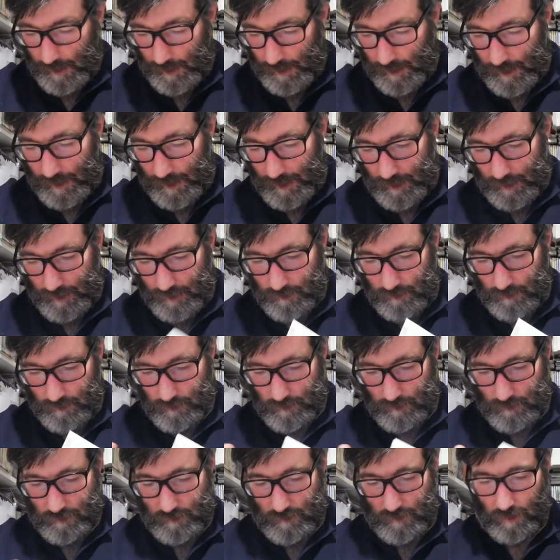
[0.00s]
And
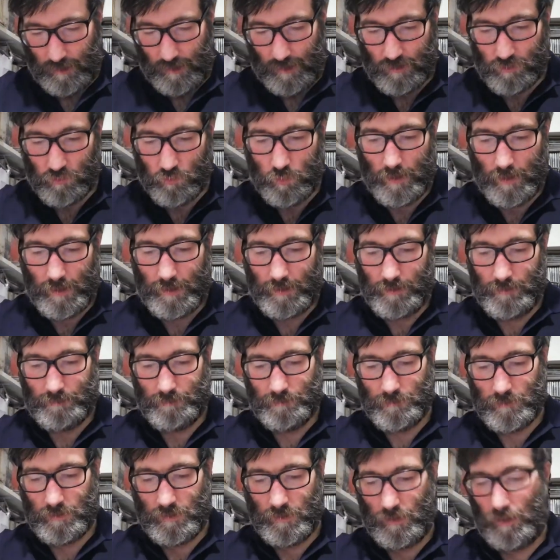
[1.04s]
the last
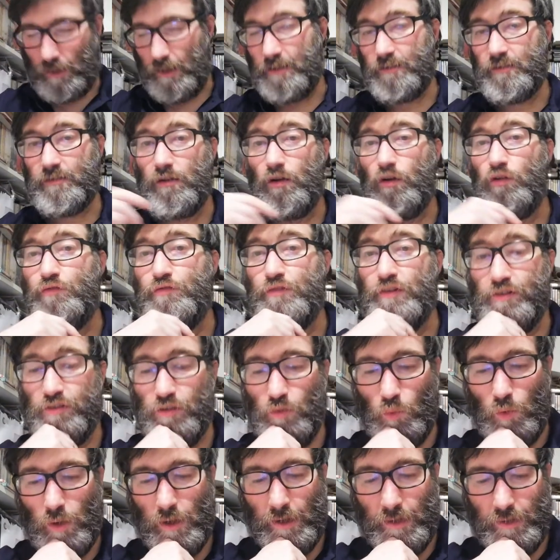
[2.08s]
one, the last
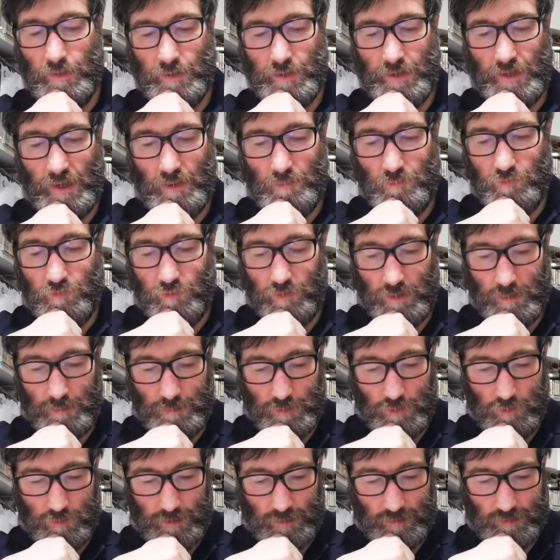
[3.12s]
official one, came from
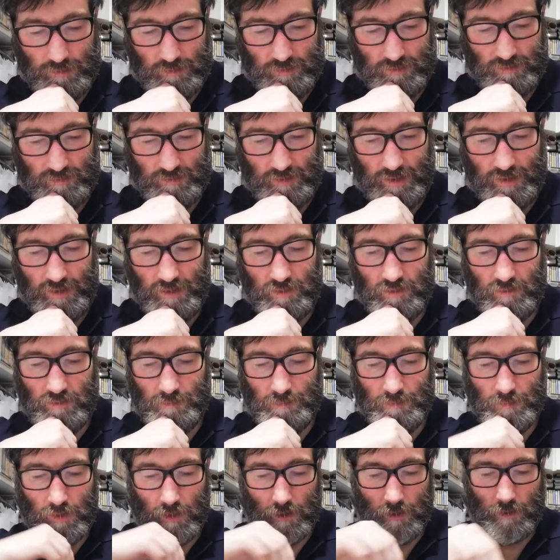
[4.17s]
United States.
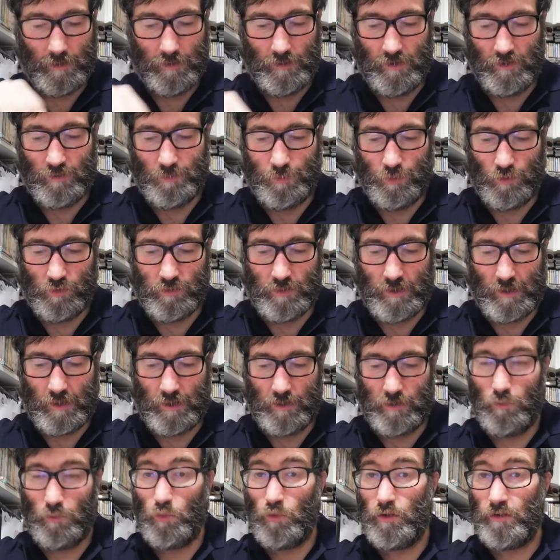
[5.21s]
This
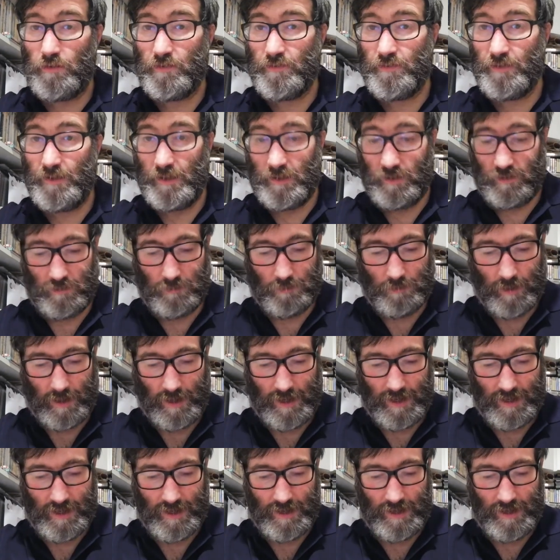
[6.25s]
postcard was sent by